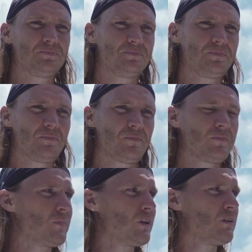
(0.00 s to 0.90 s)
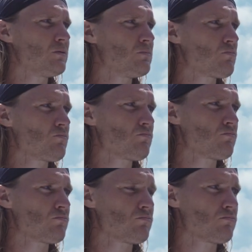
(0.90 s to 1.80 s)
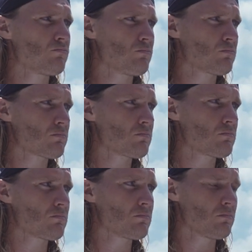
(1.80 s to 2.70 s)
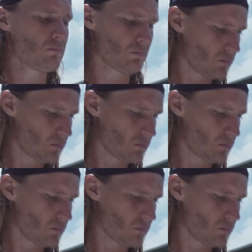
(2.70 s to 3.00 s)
Andrew, you look fast coming around the edge all training